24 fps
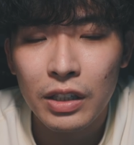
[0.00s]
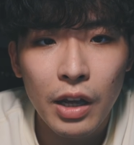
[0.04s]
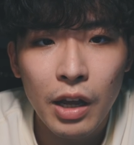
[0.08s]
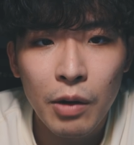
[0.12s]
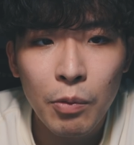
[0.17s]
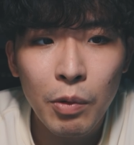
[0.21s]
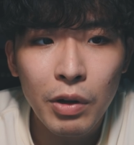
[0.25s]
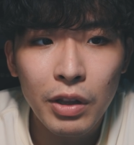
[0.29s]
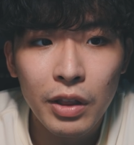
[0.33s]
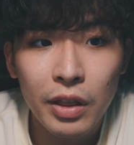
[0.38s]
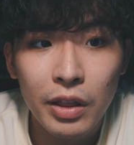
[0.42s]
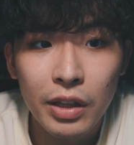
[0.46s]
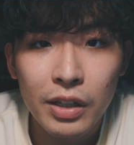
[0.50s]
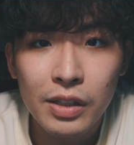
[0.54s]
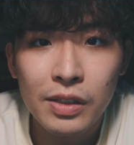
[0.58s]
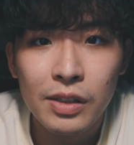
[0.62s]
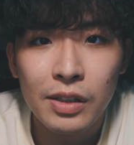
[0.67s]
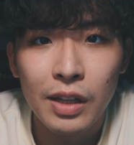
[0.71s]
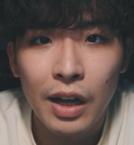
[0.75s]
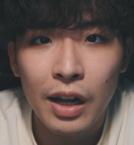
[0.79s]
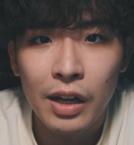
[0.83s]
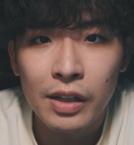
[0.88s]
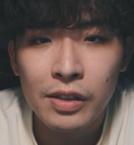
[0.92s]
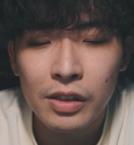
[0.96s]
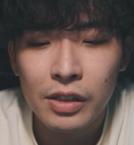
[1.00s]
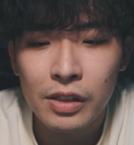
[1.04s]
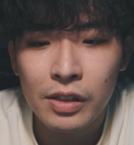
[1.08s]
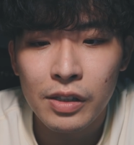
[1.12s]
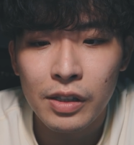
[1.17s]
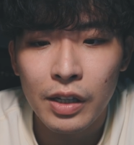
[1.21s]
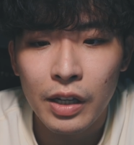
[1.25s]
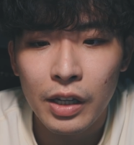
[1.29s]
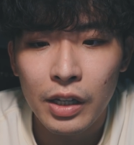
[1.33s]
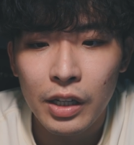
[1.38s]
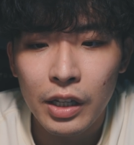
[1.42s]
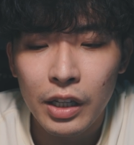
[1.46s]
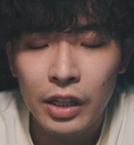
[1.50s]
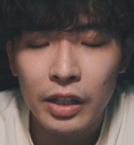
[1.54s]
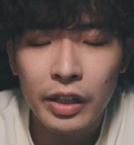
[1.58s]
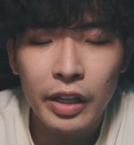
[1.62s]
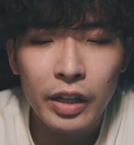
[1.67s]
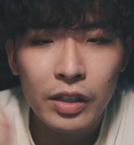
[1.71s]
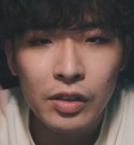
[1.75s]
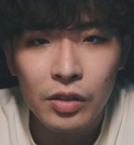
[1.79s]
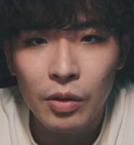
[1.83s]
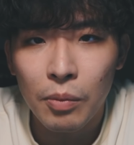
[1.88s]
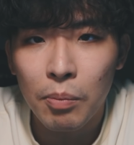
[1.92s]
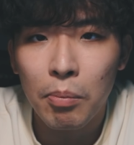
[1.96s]
And what this does is that it
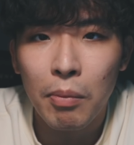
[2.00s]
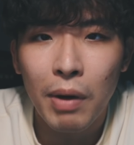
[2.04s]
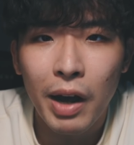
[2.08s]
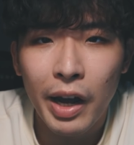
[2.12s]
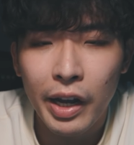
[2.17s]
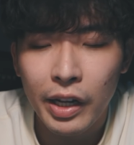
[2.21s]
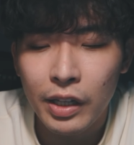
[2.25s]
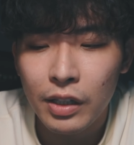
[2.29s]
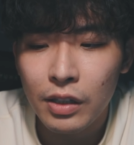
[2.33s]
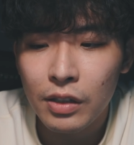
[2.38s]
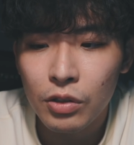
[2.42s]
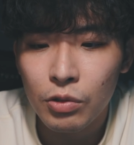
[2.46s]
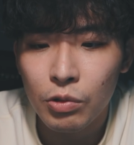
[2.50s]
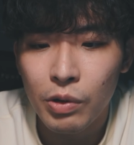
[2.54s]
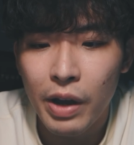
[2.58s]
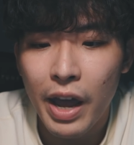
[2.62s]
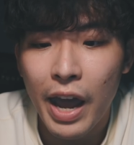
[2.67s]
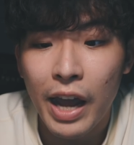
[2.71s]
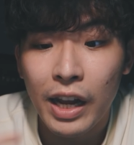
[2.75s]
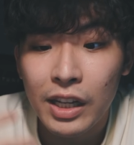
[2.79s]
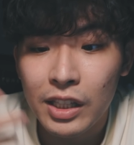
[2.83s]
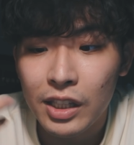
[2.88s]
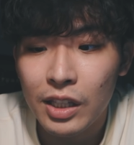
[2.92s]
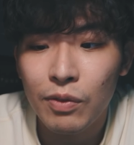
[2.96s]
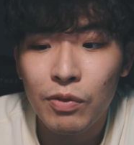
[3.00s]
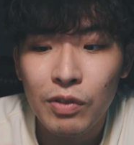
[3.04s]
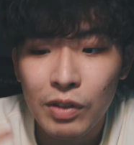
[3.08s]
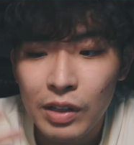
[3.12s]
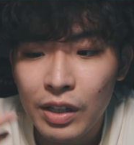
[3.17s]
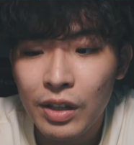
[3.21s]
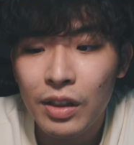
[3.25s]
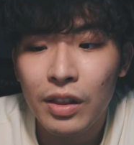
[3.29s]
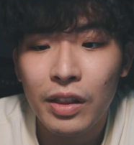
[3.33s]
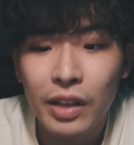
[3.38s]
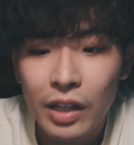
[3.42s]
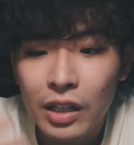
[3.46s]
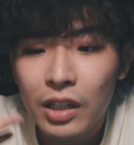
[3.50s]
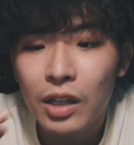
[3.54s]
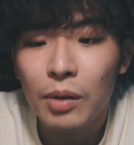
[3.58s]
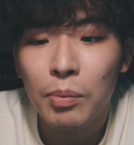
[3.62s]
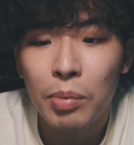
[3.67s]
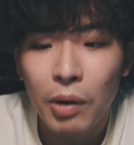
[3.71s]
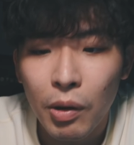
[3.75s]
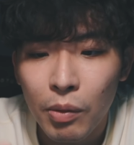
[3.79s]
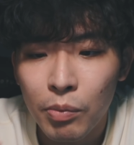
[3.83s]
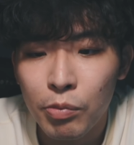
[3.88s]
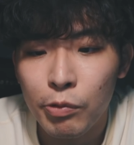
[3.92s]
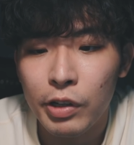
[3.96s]
takes your mind to actively think
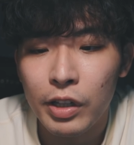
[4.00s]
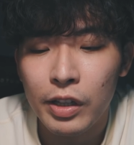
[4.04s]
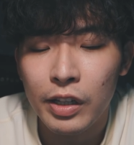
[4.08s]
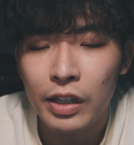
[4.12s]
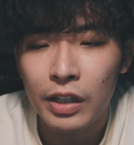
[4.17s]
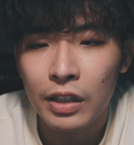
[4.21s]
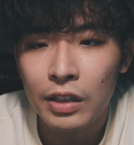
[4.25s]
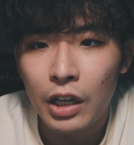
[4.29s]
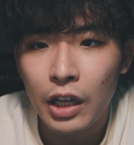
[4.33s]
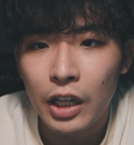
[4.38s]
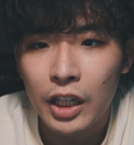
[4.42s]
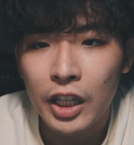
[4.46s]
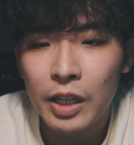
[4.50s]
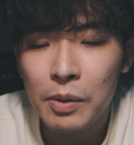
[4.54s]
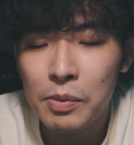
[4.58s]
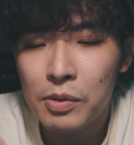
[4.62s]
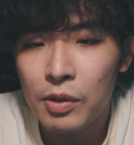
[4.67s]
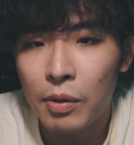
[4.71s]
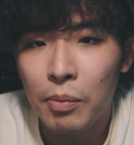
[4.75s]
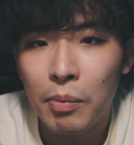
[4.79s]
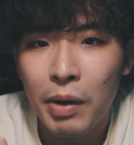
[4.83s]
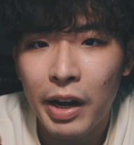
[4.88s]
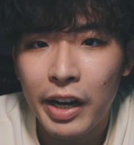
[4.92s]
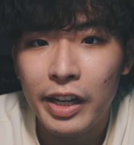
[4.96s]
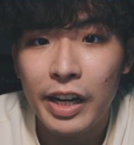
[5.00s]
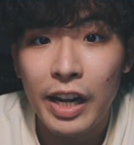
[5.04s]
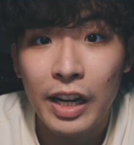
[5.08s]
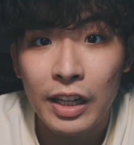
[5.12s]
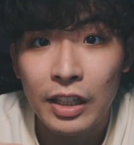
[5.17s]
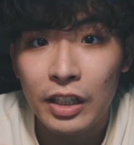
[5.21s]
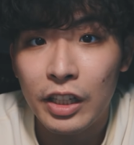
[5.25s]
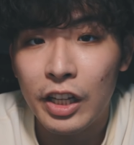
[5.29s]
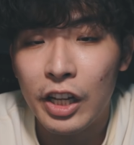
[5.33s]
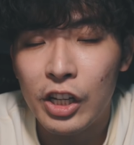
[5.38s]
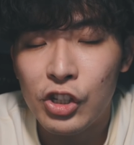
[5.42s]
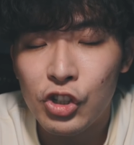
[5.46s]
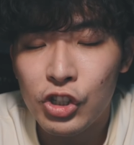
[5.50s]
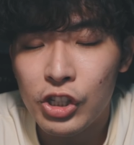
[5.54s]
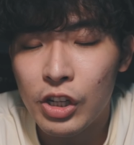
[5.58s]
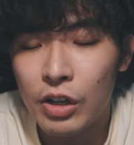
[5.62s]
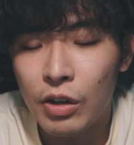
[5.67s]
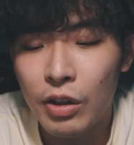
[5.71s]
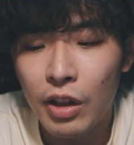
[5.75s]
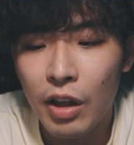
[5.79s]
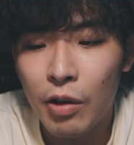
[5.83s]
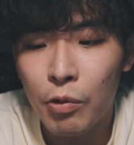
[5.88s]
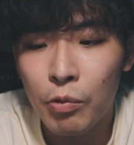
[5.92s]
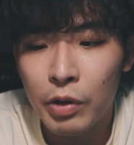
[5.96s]
about breathing and keeps your mind engaged
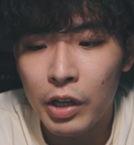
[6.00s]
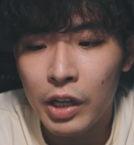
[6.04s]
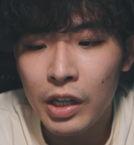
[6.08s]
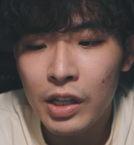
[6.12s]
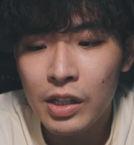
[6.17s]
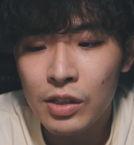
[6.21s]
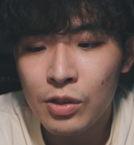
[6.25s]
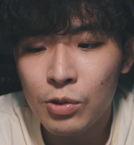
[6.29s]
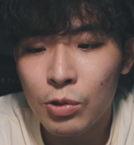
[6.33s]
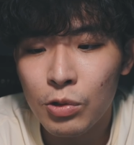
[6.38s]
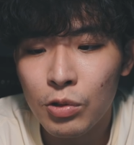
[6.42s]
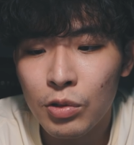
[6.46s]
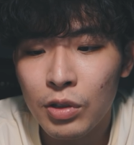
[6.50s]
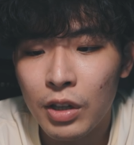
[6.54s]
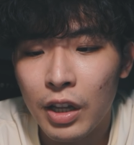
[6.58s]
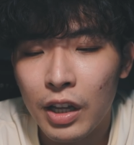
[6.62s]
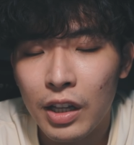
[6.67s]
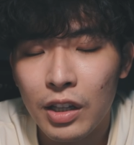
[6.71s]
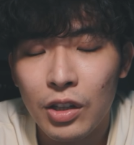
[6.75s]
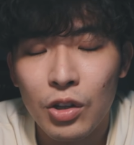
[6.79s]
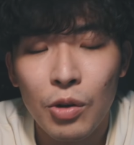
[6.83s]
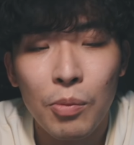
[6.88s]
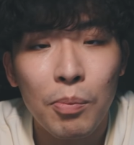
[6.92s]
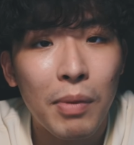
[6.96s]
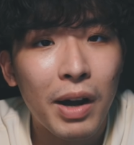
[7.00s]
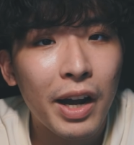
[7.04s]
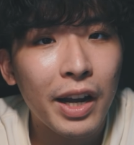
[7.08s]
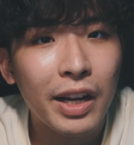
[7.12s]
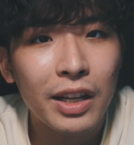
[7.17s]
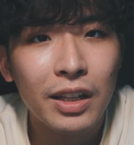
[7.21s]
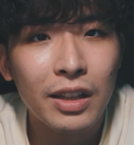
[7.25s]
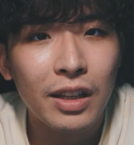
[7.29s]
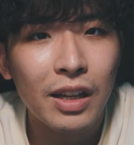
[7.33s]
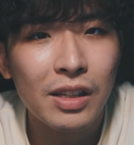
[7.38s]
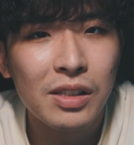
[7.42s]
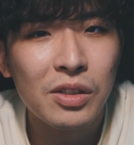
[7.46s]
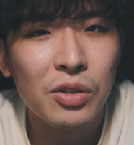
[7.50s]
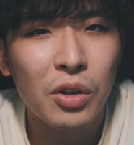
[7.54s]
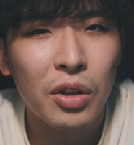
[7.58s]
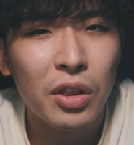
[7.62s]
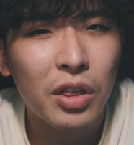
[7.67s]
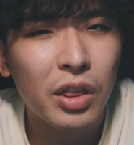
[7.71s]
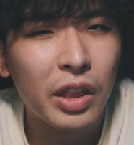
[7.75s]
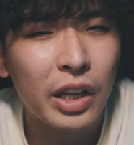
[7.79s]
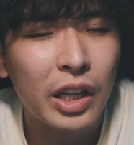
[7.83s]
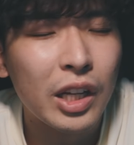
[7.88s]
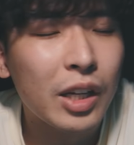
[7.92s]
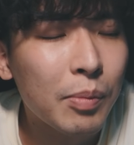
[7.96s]
in that way so that your mind does
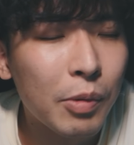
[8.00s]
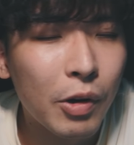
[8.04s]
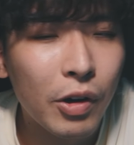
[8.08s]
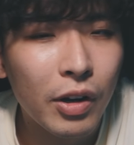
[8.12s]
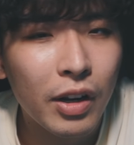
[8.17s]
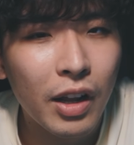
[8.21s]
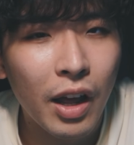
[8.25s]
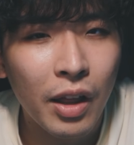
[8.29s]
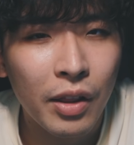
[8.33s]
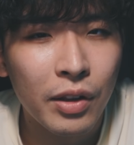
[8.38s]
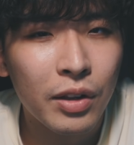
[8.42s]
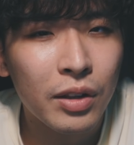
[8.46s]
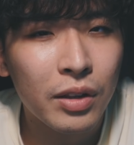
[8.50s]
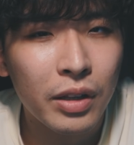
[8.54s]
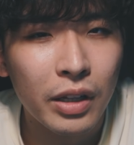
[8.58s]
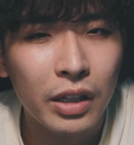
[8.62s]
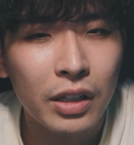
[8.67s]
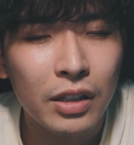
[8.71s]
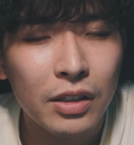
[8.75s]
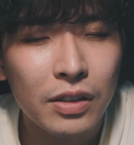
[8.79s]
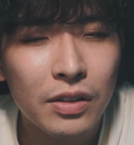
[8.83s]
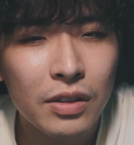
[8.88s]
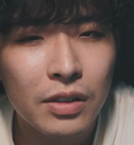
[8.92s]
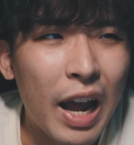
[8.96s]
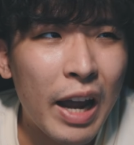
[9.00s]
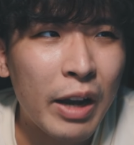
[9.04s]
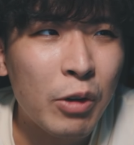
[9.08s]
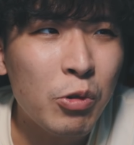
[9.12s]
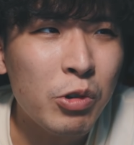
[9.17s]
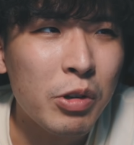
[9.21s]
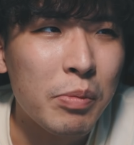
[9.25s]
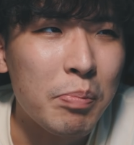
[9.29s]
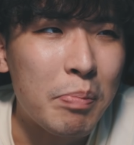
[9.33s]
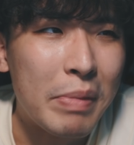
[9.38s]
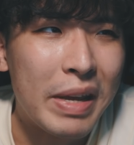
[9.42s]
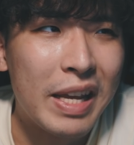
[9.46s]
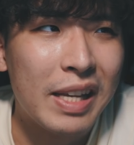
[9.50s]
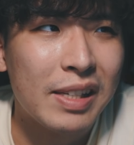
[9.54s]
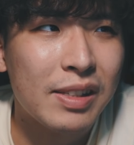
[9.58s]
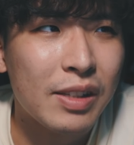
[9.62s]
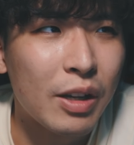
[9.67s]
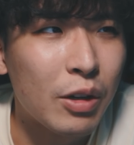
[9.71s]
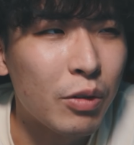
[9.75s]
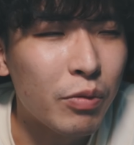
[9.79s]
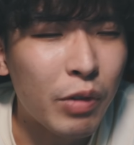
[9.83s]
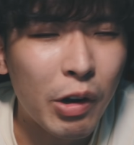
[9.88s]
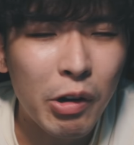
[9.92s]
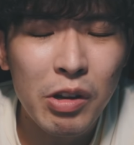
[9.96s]
not think about other things. I know it may
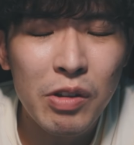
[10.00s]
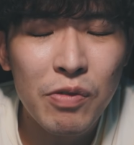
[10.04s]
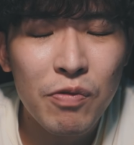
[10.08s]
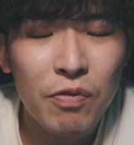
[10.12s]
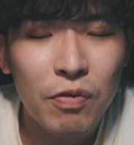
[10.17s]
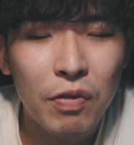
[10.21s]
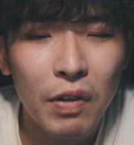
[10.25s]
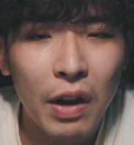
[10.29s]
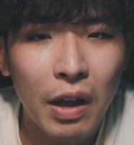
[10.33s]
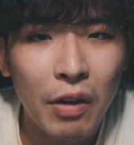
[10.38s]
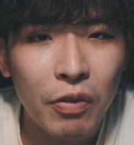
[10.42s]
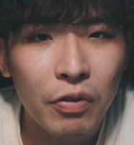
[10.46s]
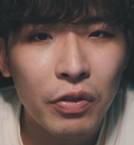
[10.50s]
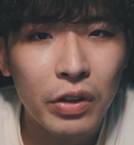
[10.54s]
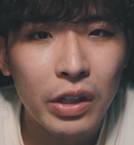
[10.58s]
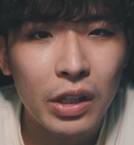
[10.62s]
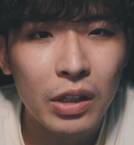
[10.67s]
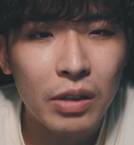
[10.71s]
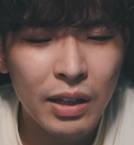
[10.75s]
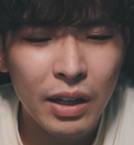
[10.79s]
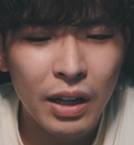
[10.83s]
sound very fluffy.